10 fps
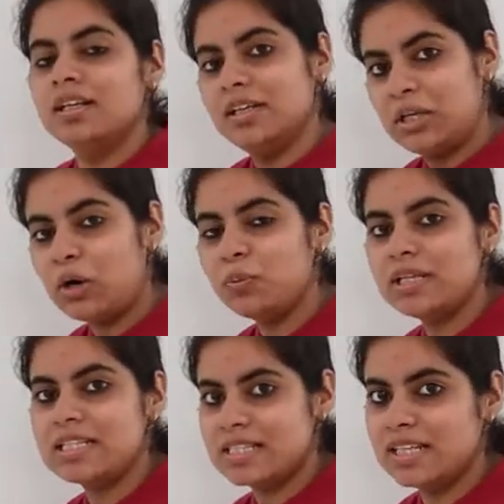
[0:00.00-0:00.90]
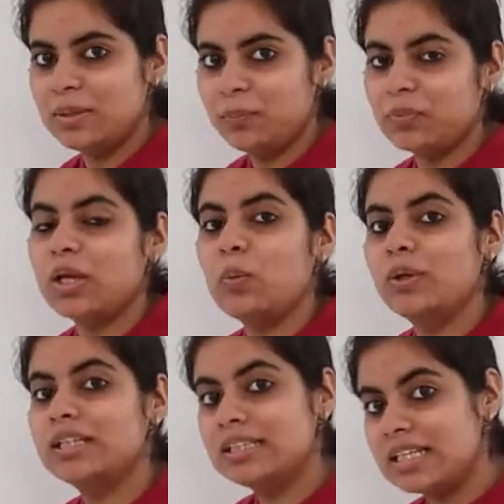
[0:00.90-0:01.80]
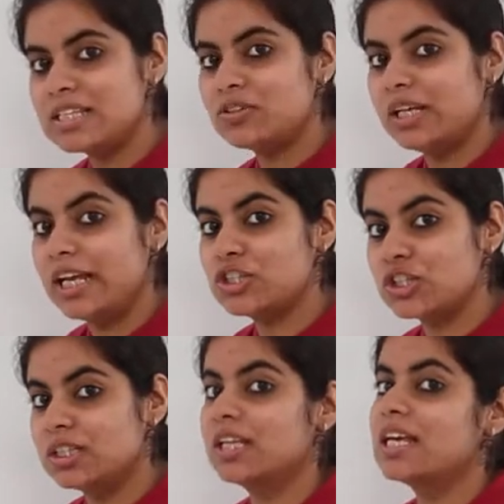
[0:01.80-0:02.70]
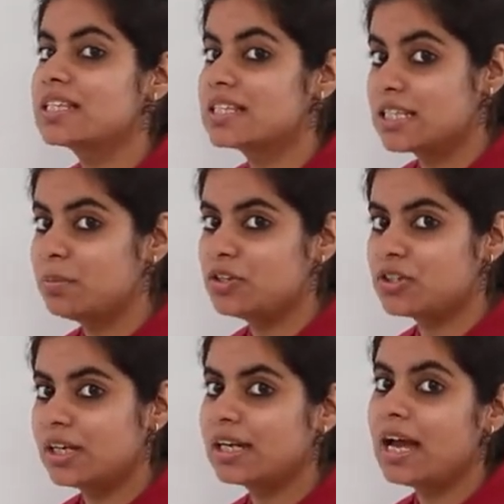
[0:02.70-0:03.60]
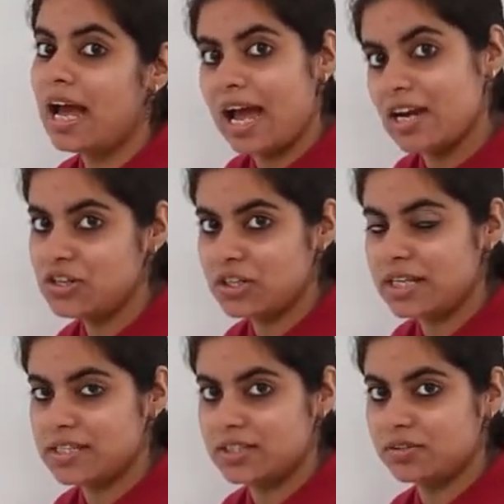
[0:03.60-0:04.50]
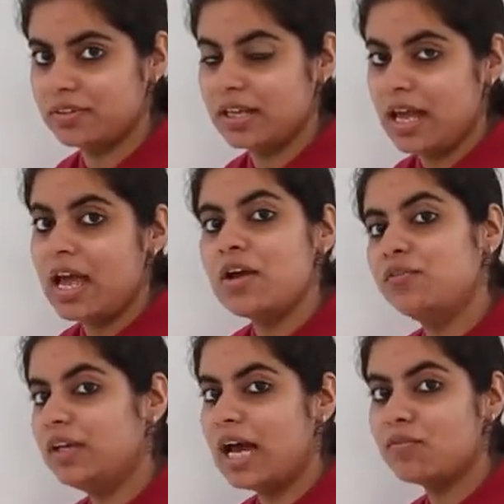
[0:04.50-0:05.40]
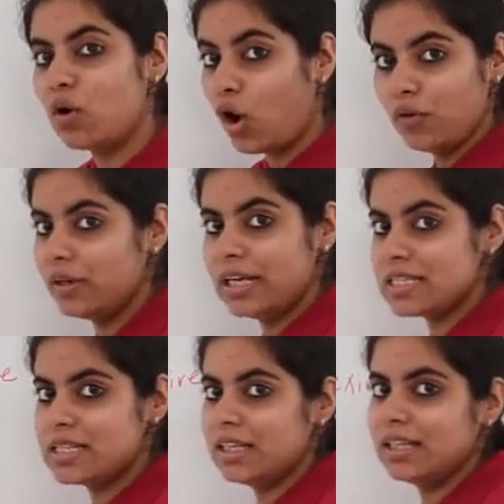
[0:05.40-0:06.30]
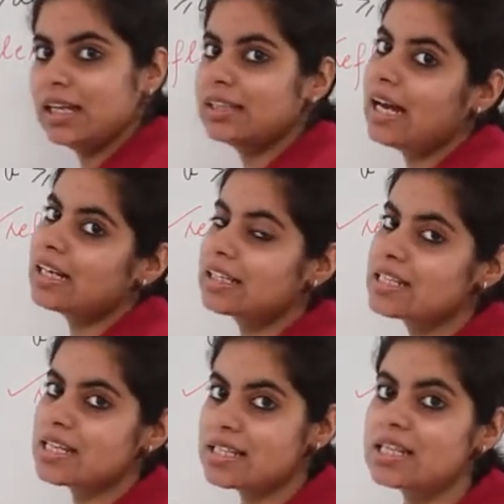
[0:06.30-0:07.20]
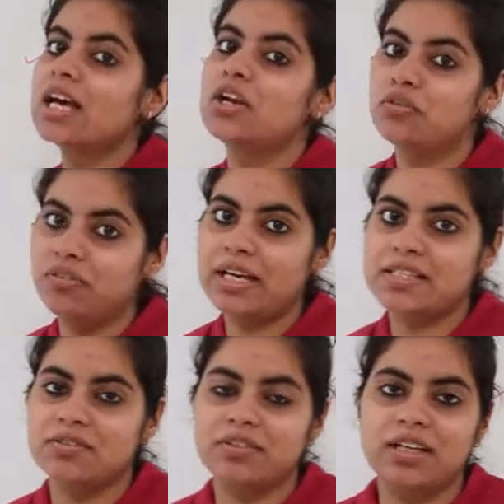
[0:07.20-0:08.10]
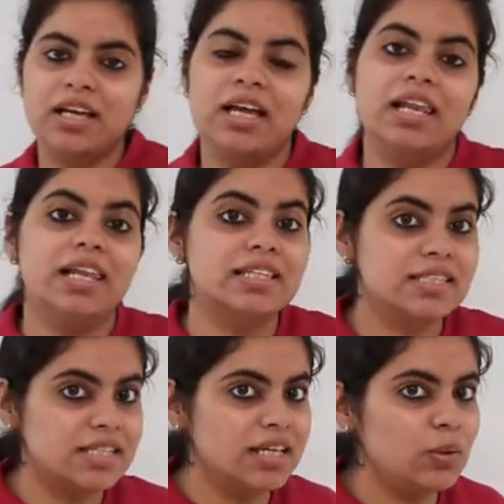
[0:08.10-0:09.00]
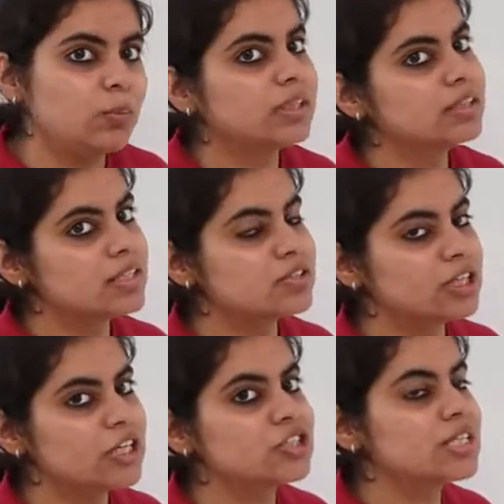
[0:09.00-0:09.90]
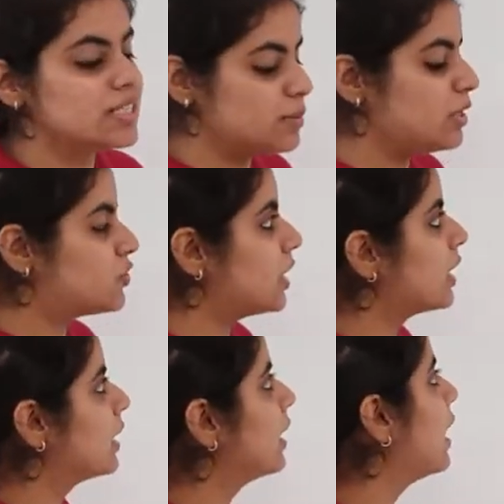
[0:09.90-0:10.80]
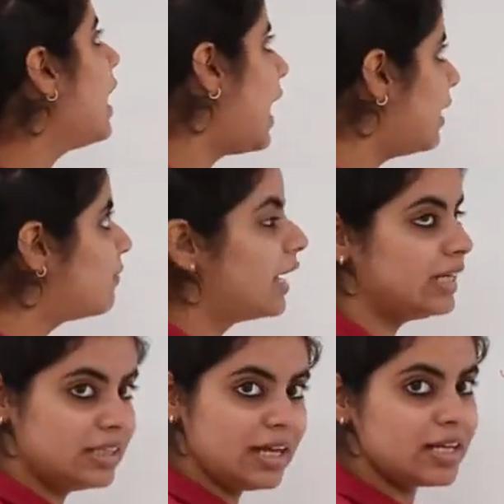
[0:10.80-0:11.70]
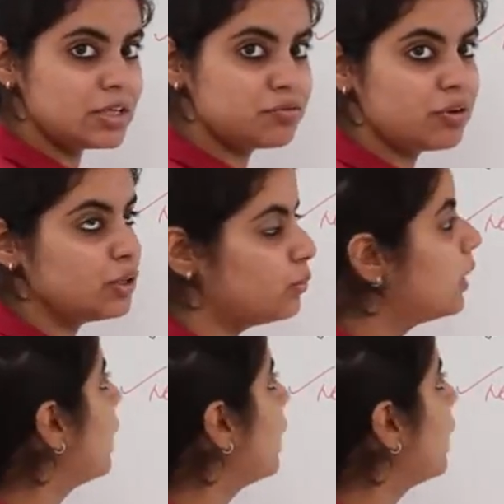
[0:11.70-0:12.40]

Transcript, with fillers: Now we'll see whether this relation is symmetric and transitive. We have already seen that this is reflexive. Let's see whether this relation is symmetric. I'll write the heading for you